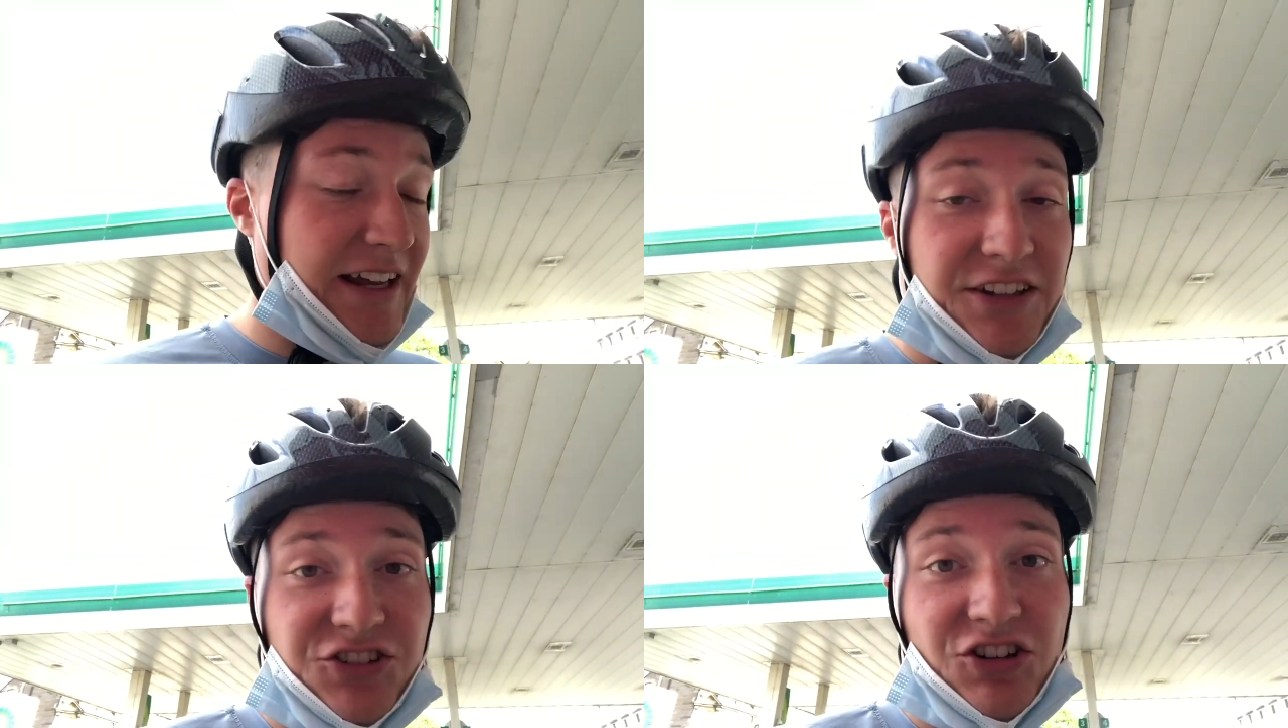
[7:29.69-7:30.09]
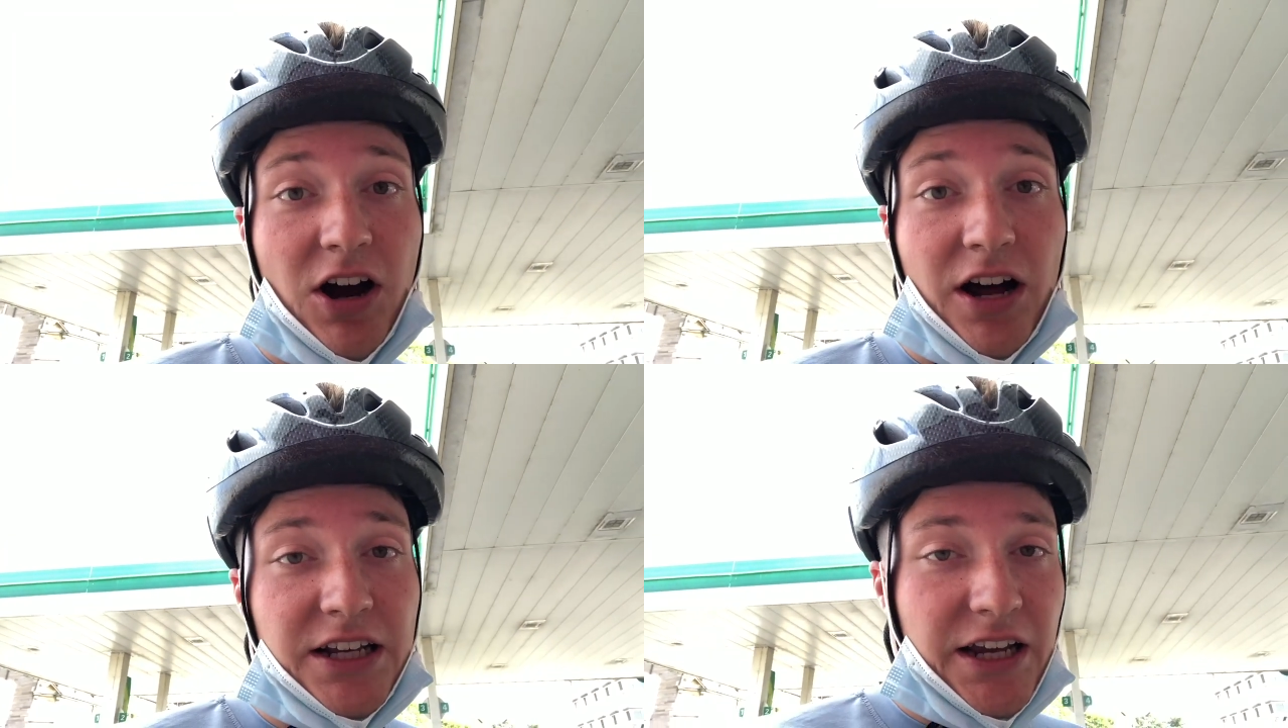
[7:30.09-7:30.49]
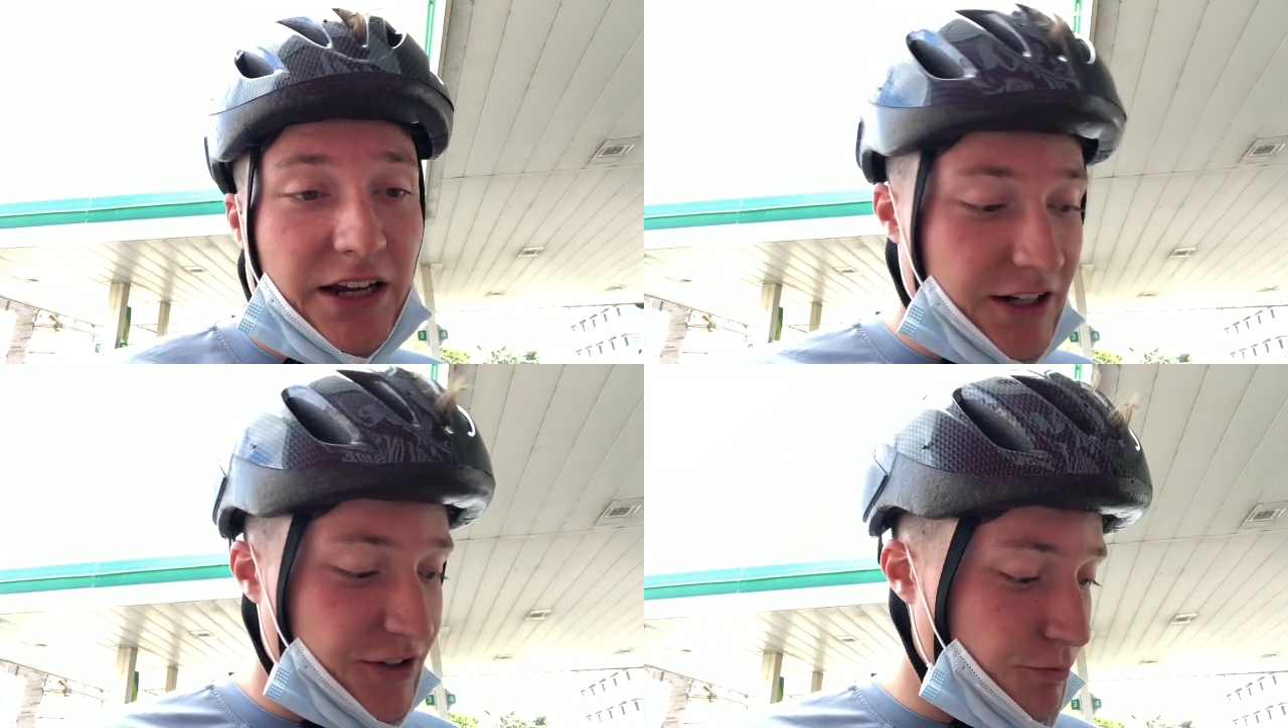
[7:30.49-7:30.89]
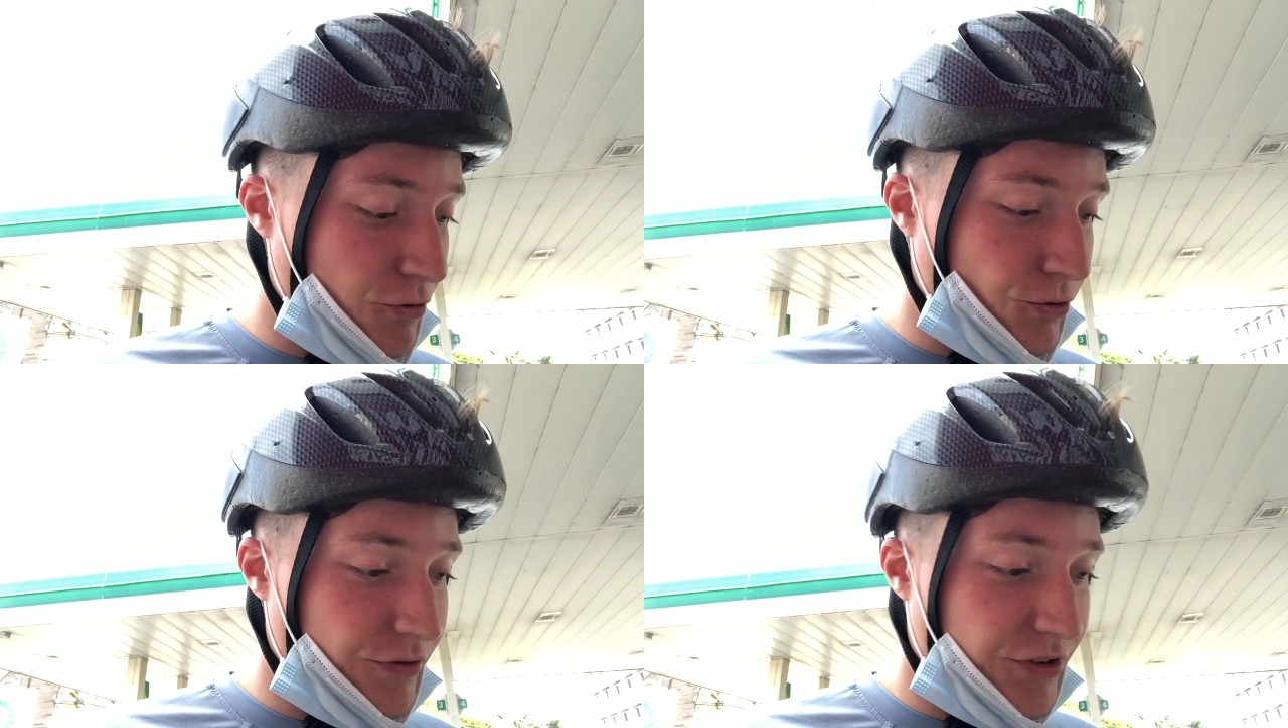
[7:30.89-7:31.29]
It's not. It's
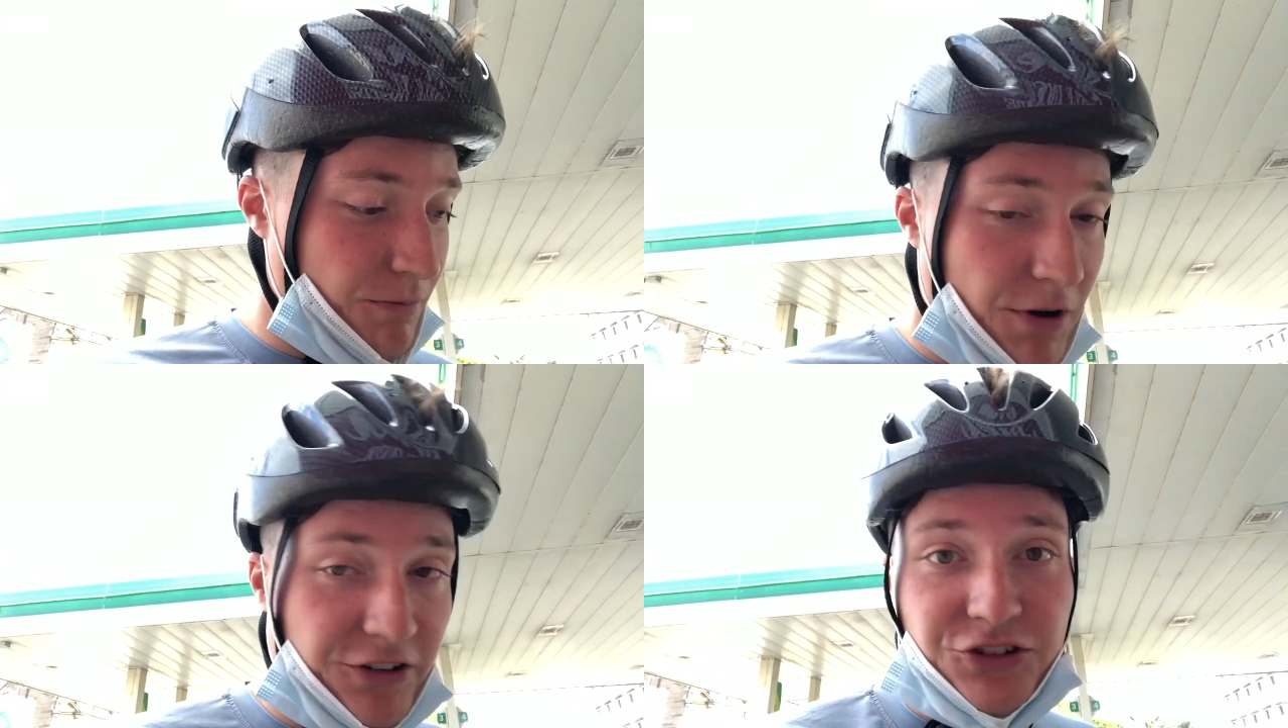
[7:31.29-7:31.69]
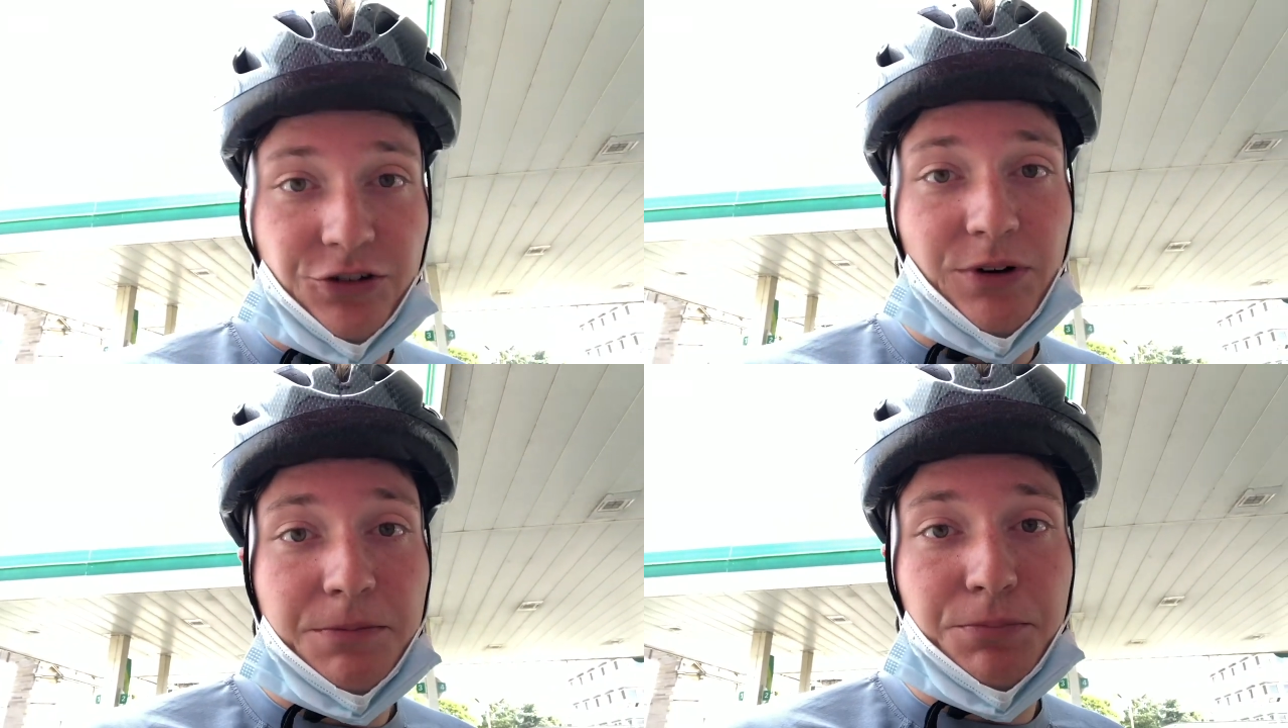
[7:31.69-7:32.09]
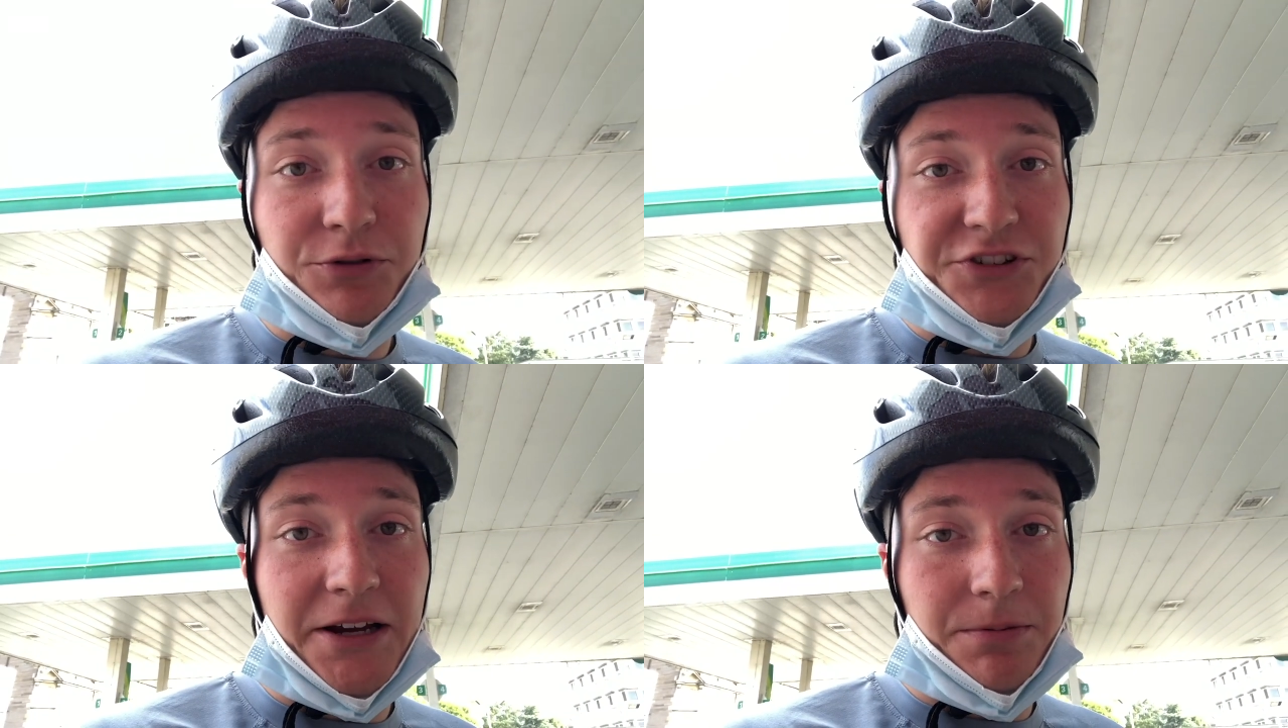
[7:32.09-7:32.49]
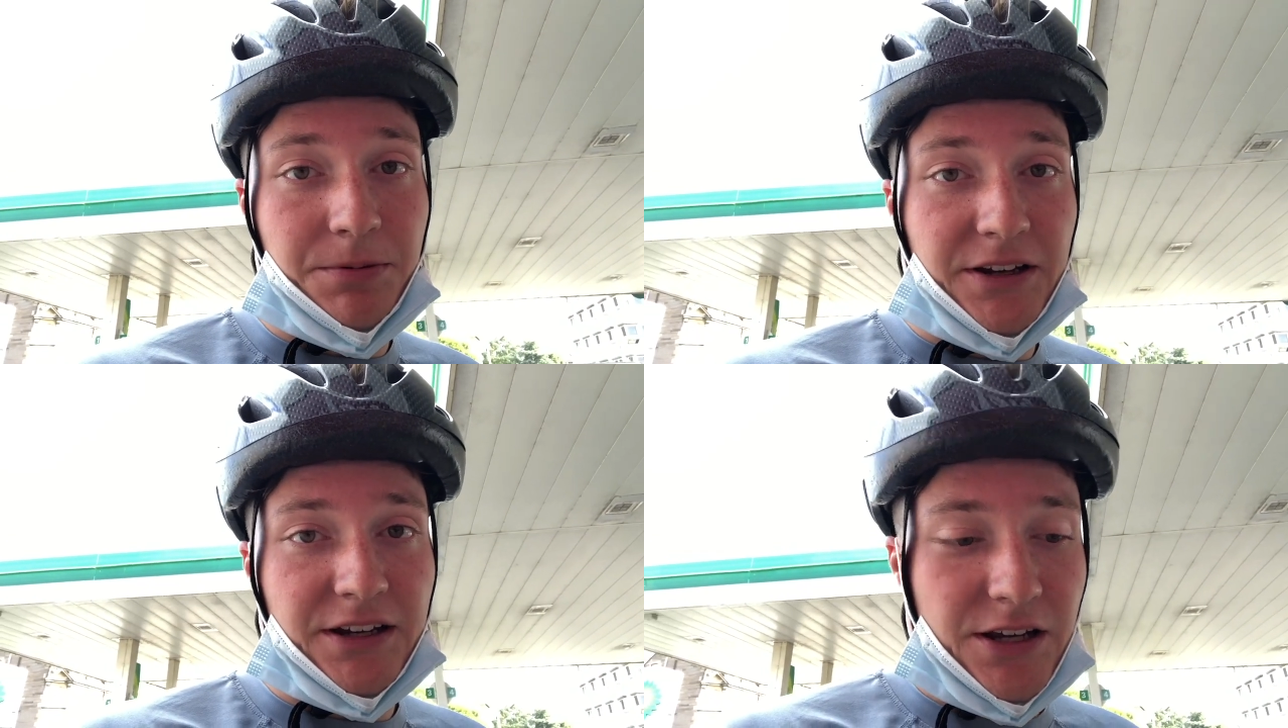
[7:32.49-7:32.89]
more of a Monster Red Bull type thing.